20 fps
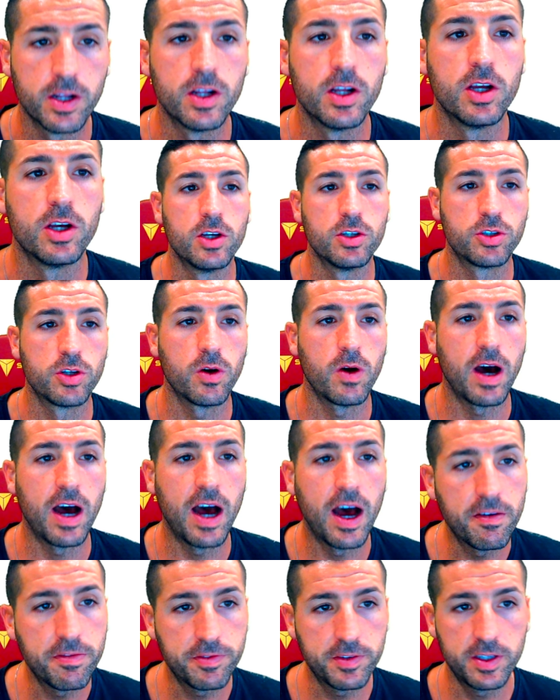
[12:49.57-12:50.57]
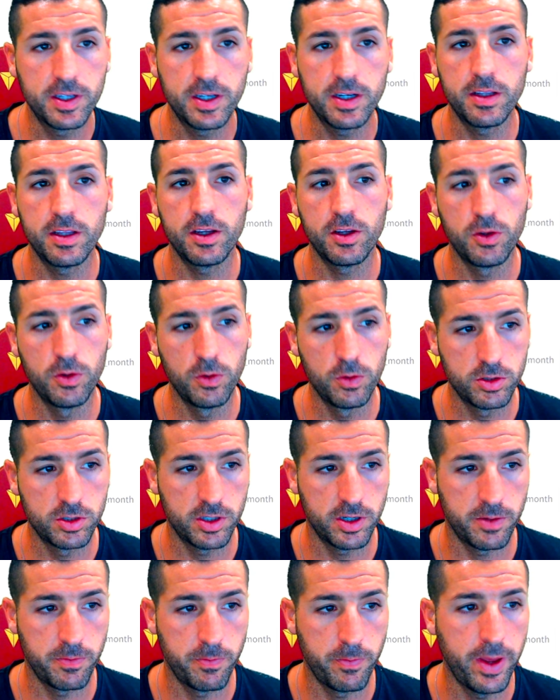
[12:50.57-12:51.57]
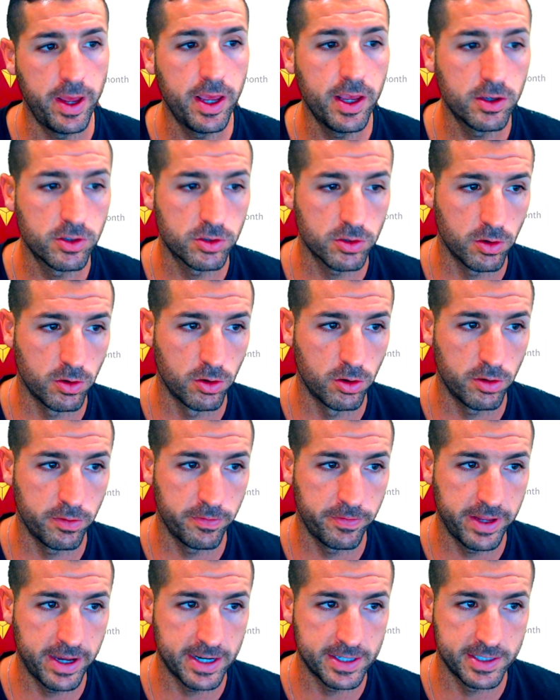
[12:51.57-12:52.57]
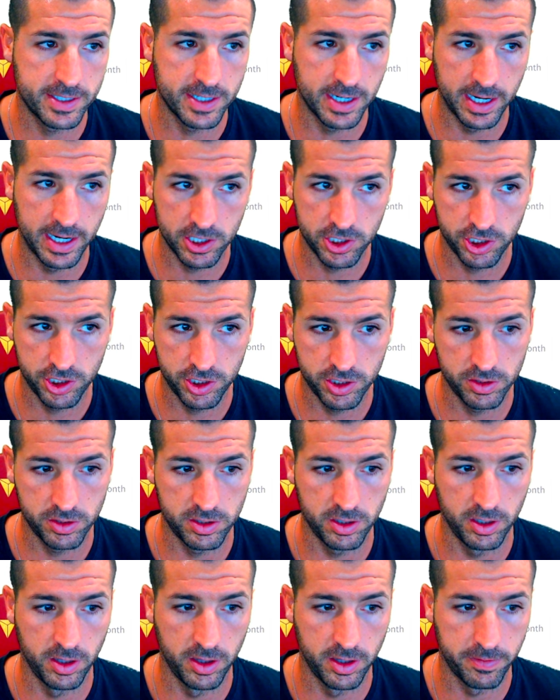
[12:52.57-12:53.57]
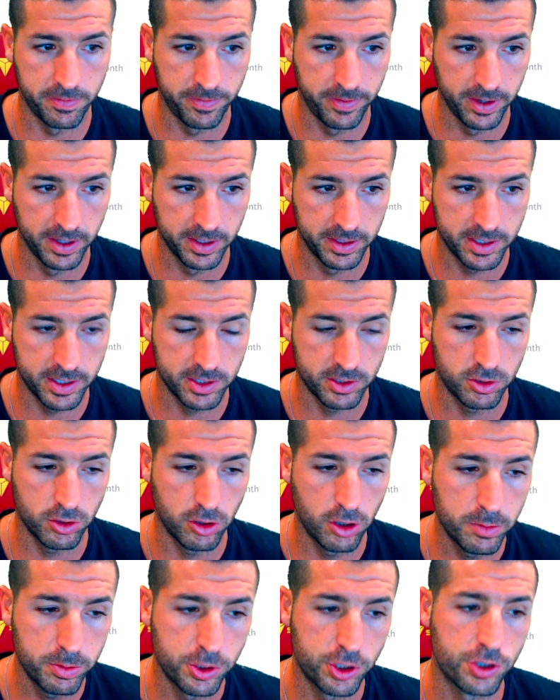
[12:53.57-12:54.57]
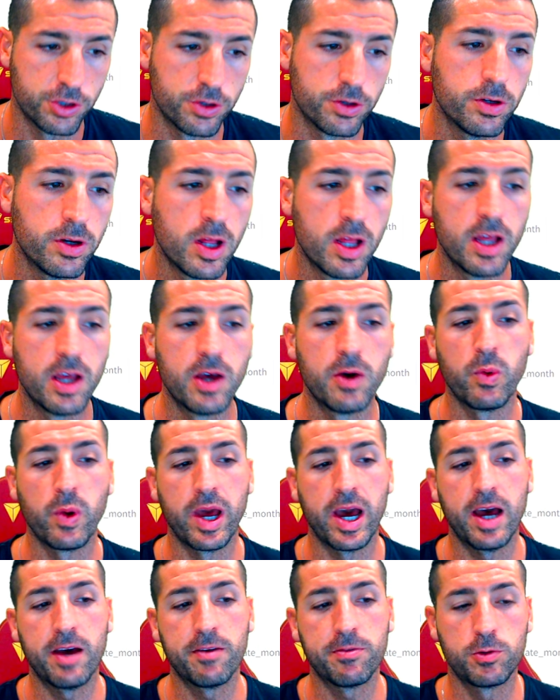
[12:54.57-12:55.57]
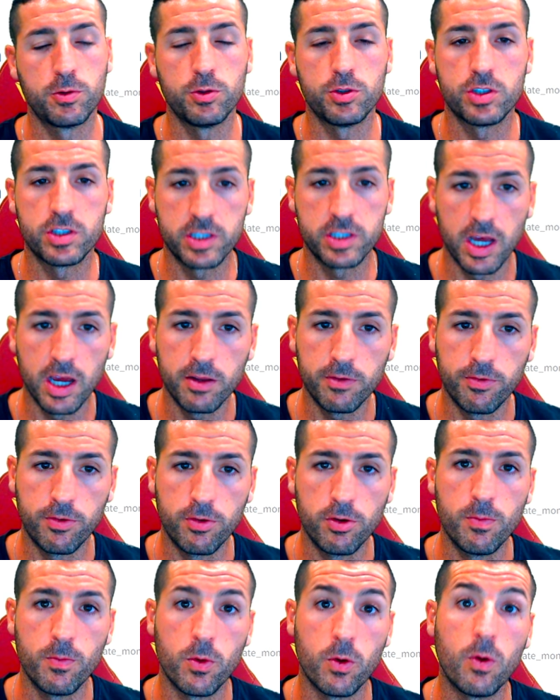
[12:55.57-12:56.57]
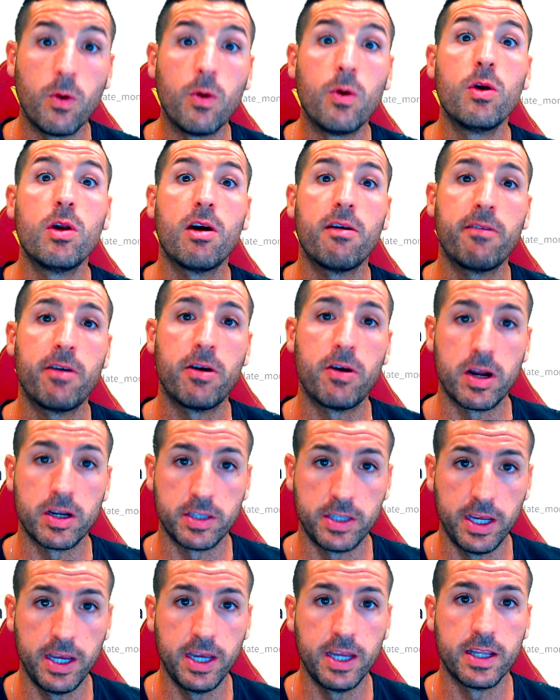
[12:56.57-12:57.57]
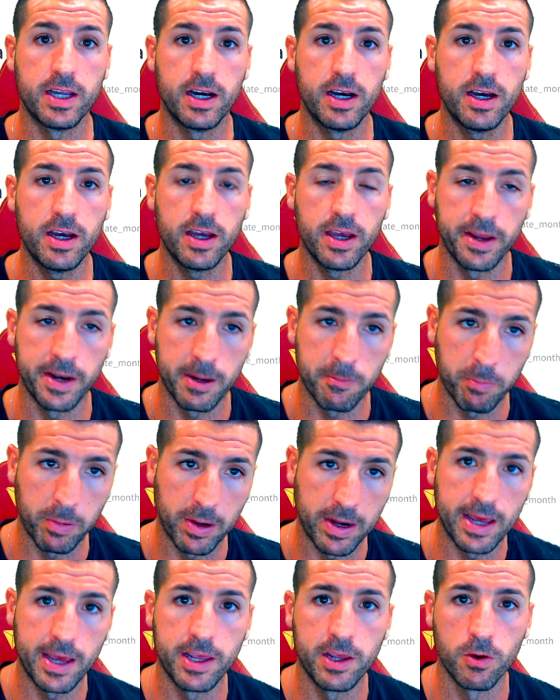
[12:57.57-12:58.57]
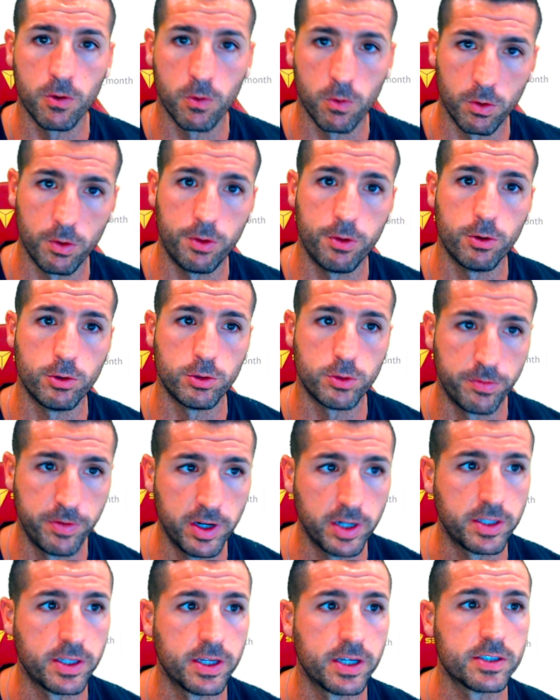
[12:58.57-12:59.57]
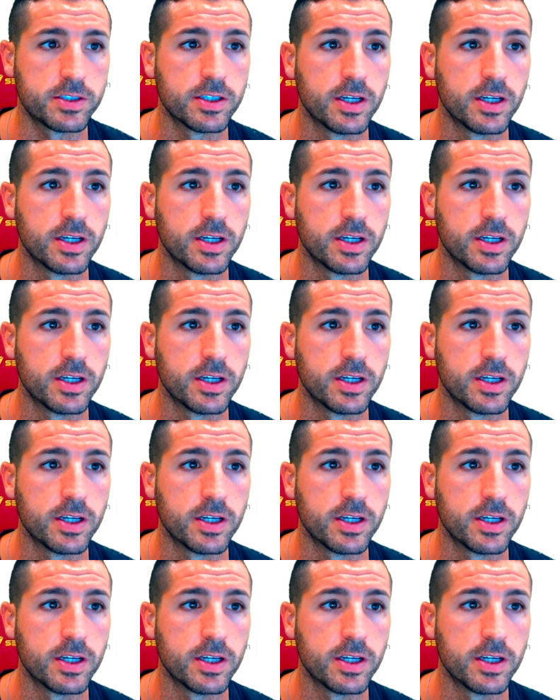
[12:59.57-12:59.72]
So after the user makes all of their selections in the filters option, we have to start from all of our data and apply all those filters.